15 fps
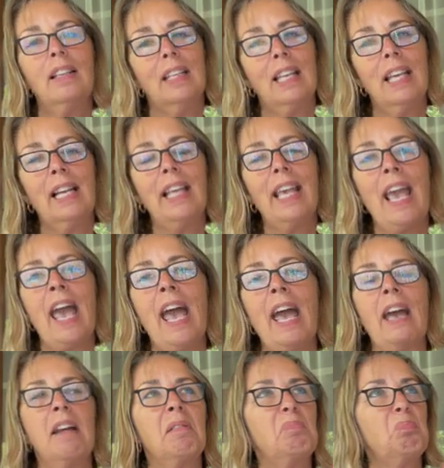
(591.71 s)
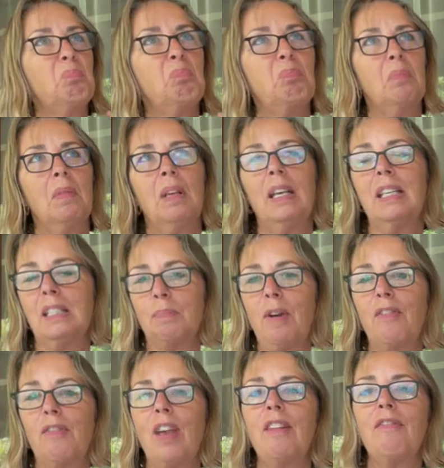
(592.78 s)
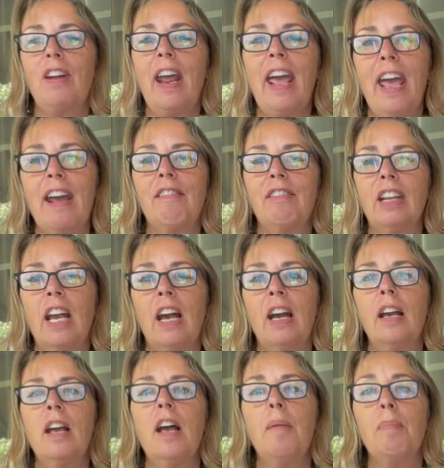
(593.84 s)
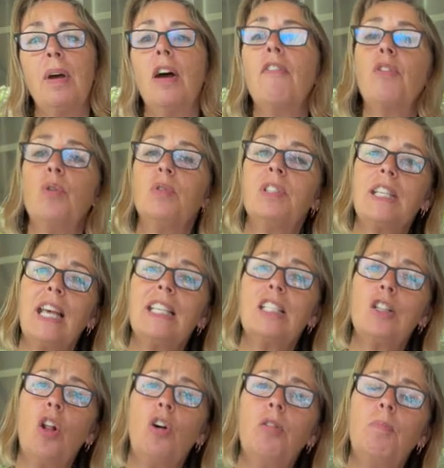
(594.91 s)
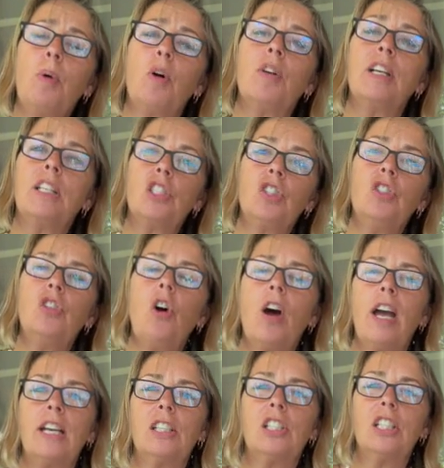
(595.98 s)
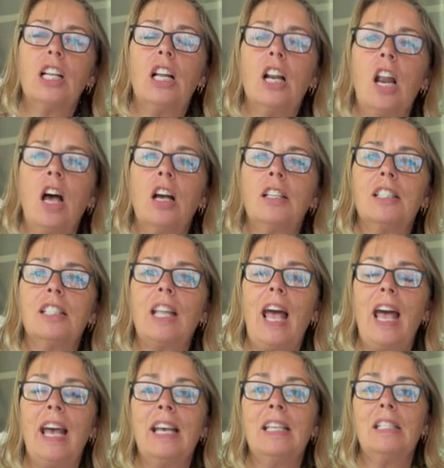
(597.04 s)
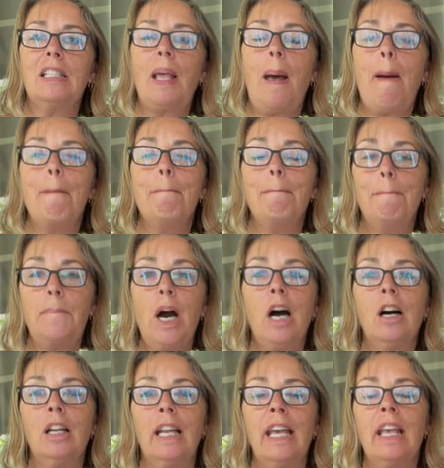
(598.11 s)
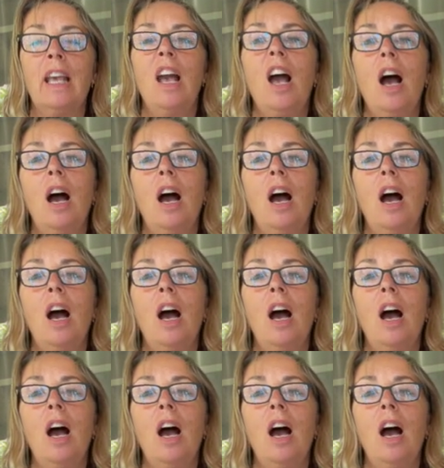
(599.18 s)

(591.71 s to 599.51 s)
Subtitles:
Gili is my favorite area, but of course that's Lombok. It's not actually classed as Bali.